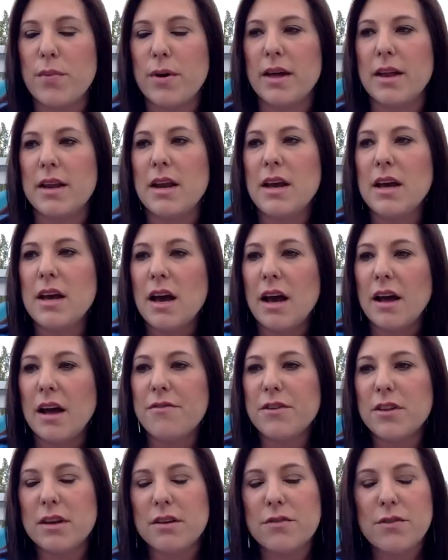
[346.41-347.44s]
But I
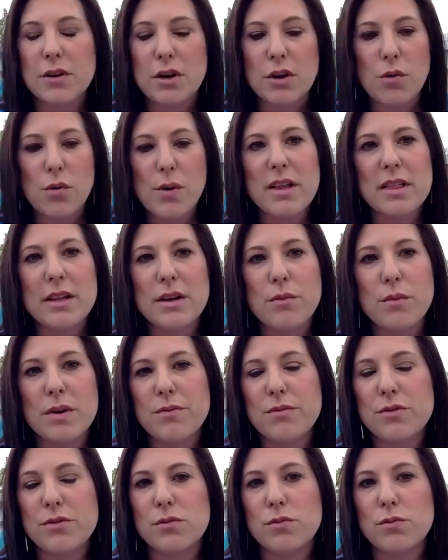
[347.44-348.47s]
feel like very quickly
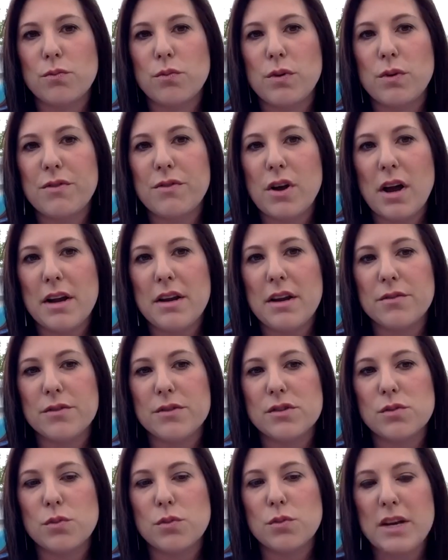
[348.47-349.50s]
we've we've kind of
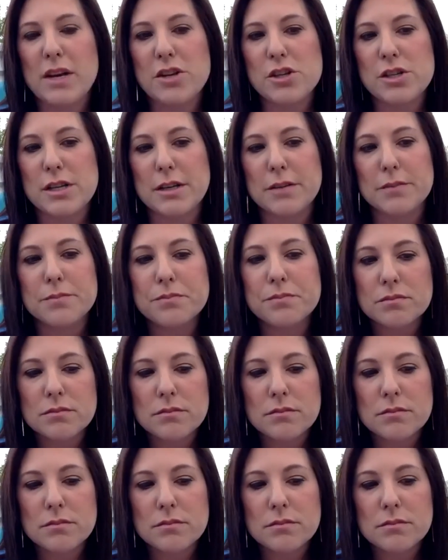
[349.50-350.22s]
switched and